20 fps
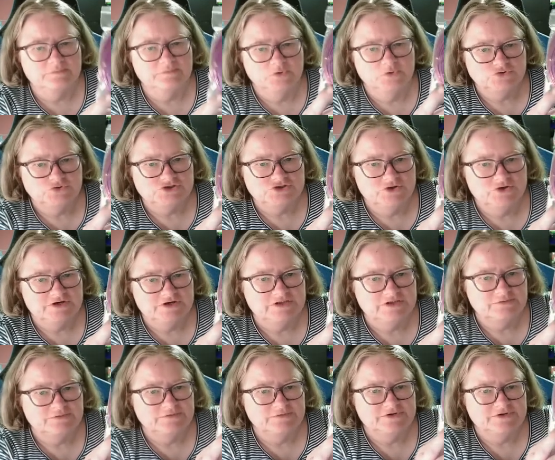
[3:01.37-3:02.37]
more shiny
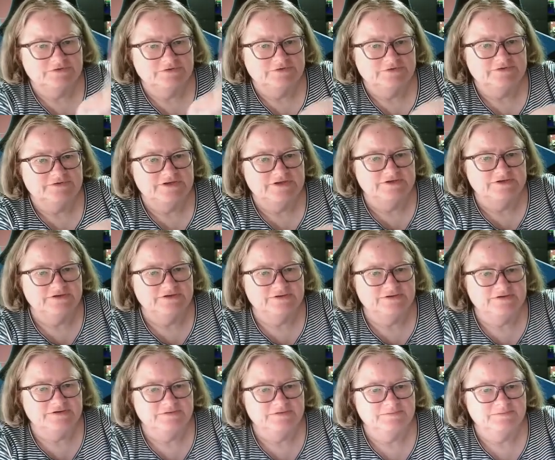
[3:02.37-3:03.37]
than what it looks here.
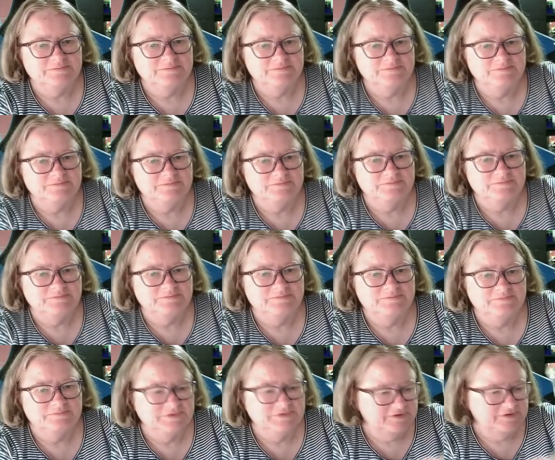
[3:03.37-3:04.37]

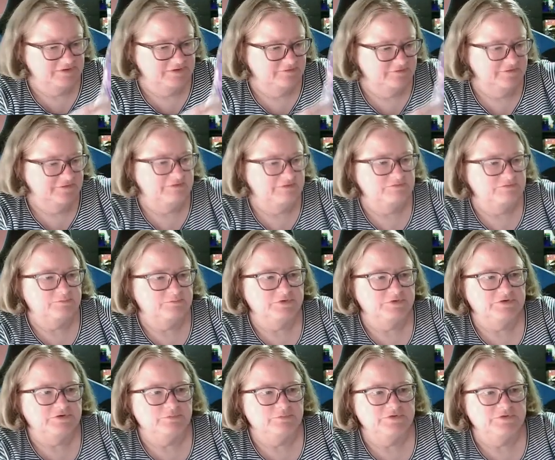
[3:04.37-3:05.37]
But uh, I haven't
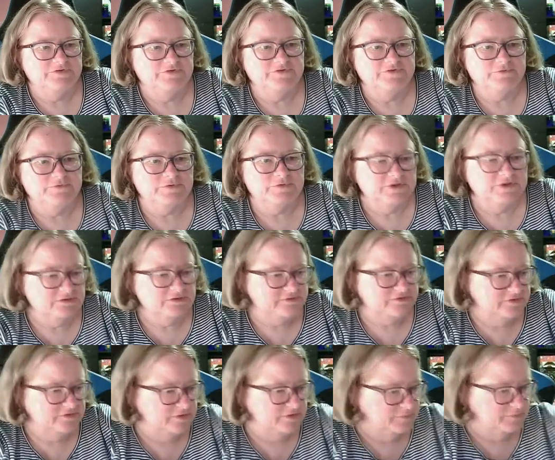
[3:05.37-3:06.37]
printed with the silk yet,
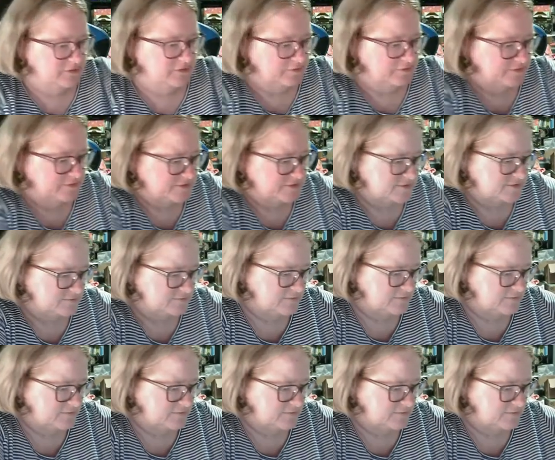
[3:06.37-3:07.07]
so that'll be nice.